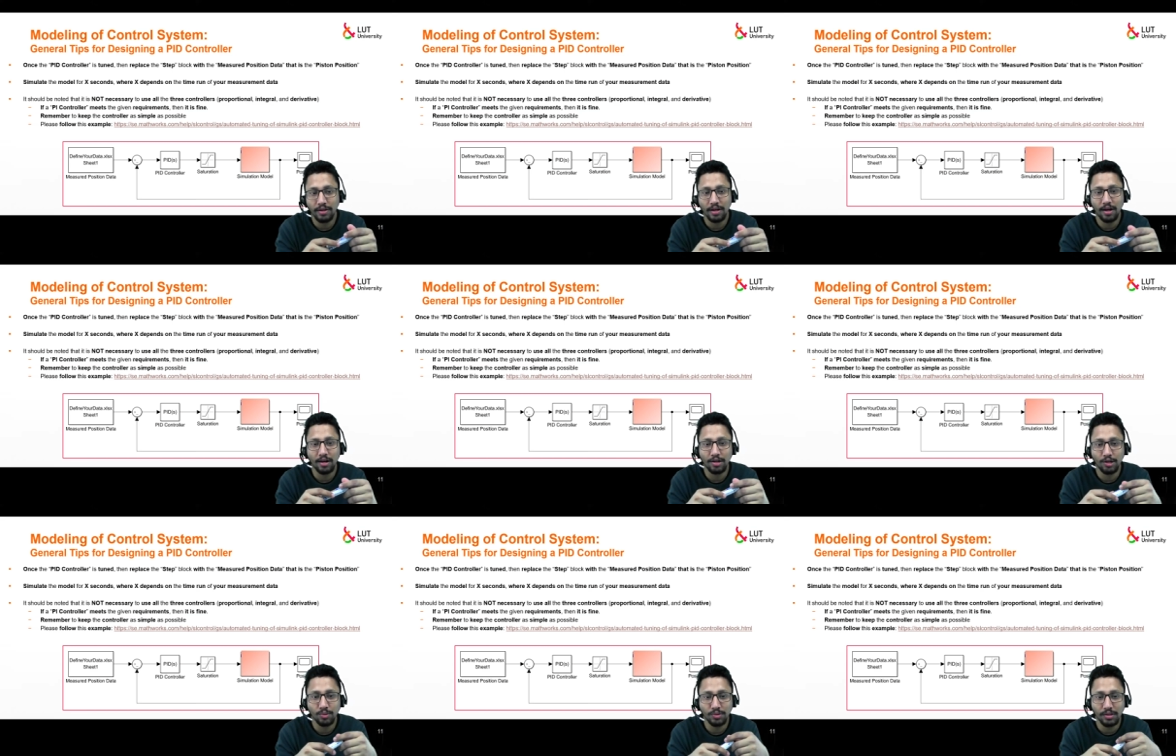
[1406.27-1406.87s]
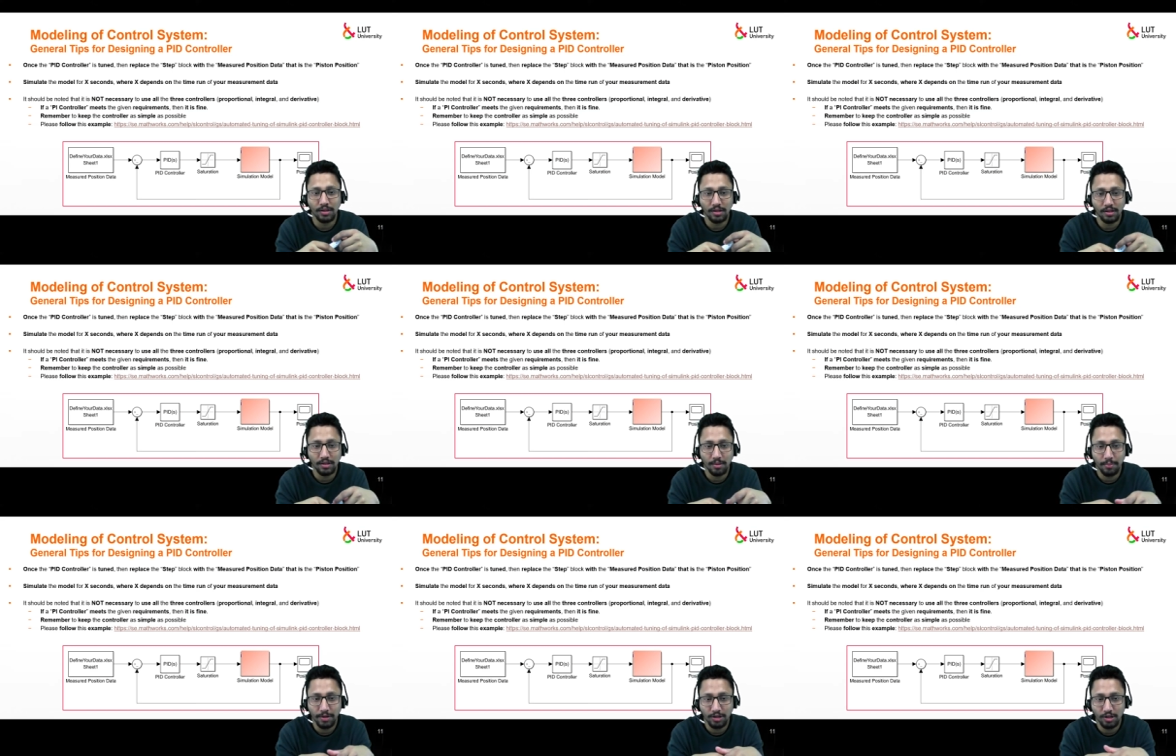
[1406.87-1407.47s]
are using the
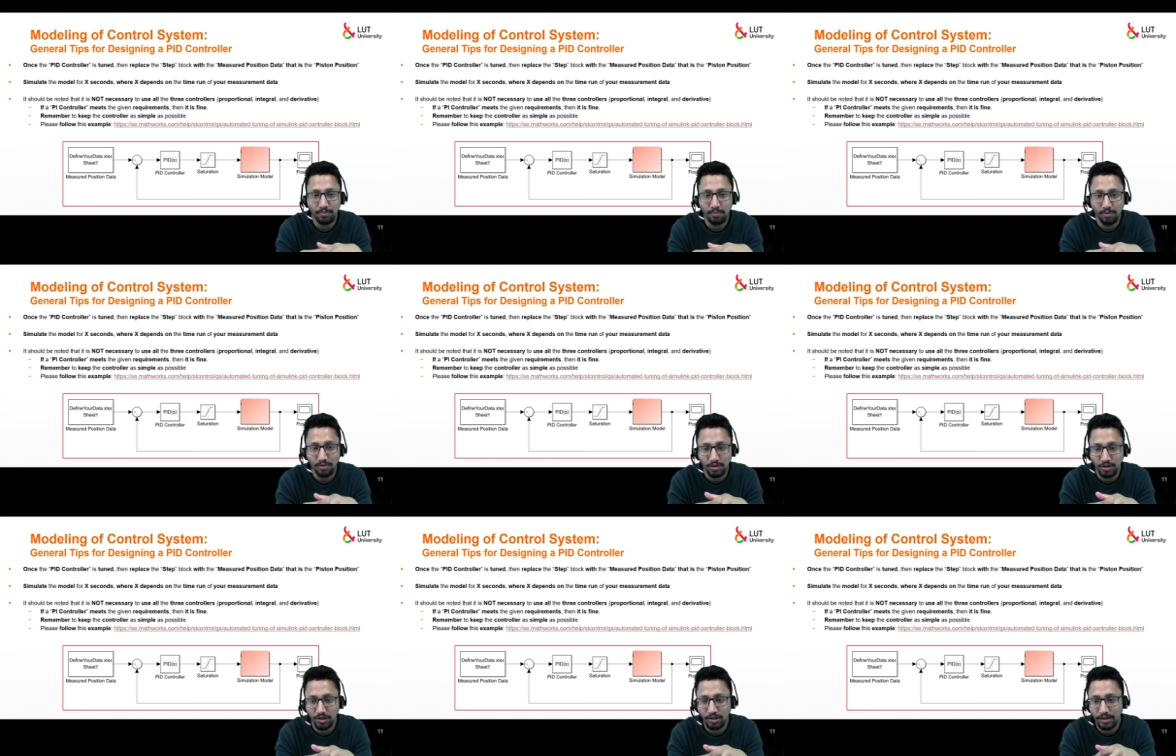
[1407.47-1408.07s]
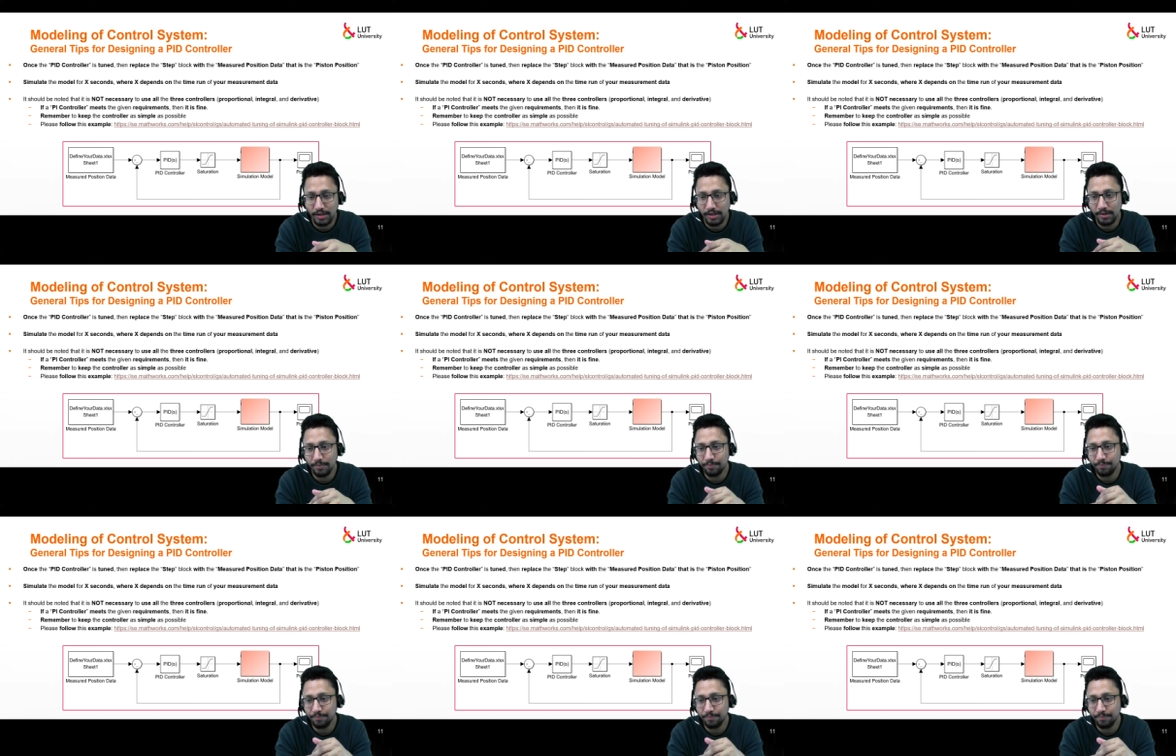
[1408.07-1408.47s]
measured position data.